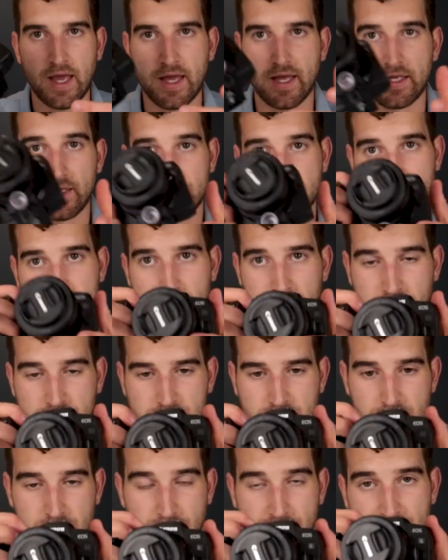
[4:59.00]
and take
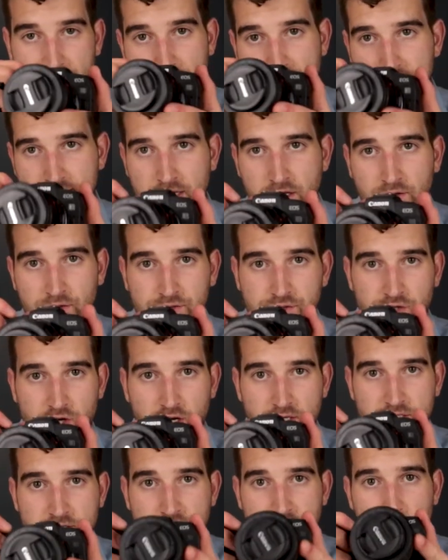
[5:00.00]
some maybe handheld
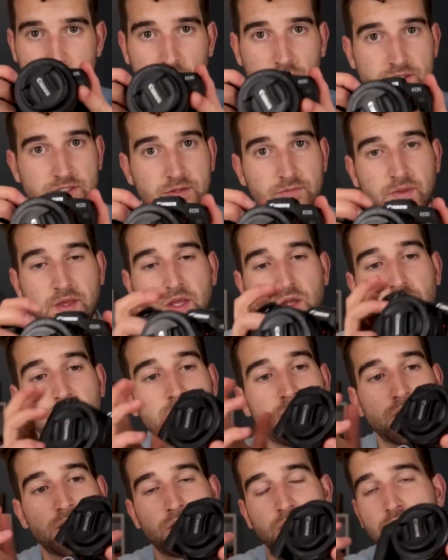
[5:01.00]
shots if I want something
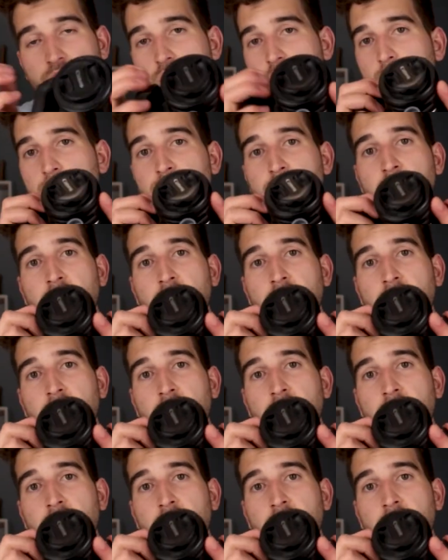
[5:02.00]
unique. You know,